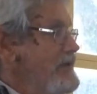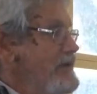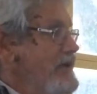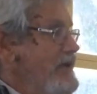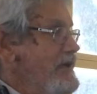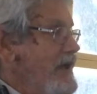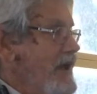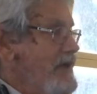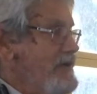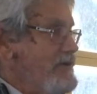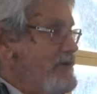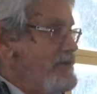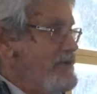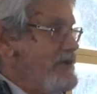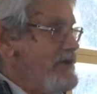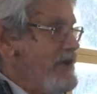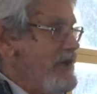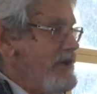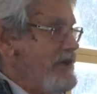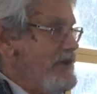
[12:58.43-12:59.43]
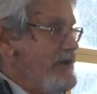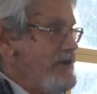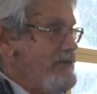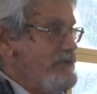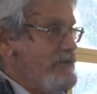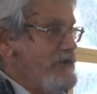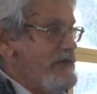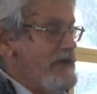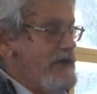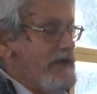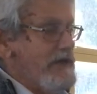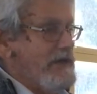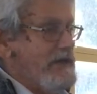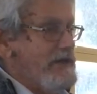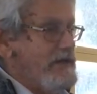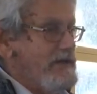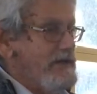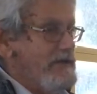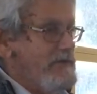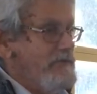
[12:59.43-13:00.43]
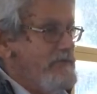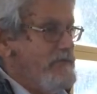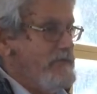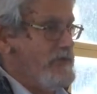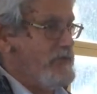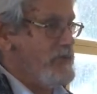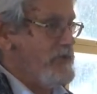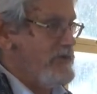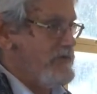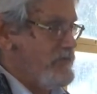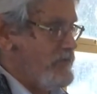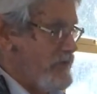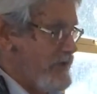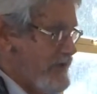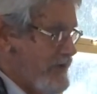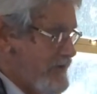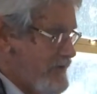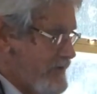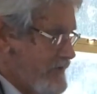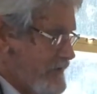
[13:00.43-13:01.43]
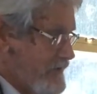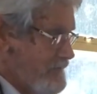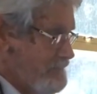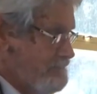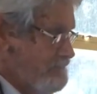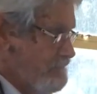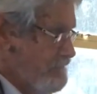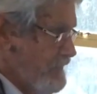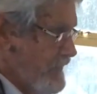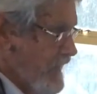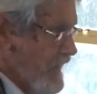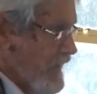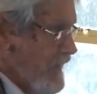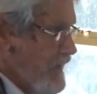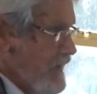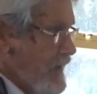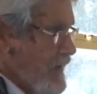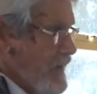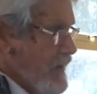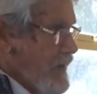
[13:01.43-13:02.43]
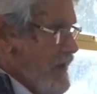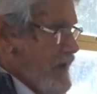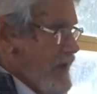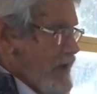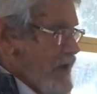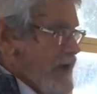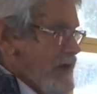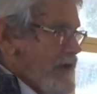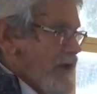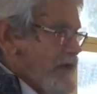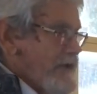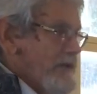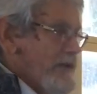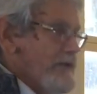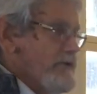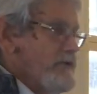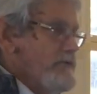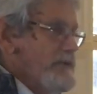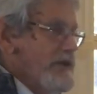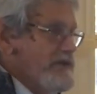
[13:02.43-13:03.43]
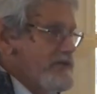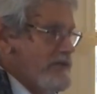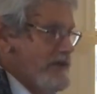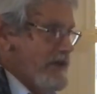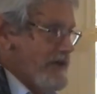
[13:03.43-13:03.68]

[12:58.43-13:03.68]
and asked them to take it every day for 12 weeks. And they were measured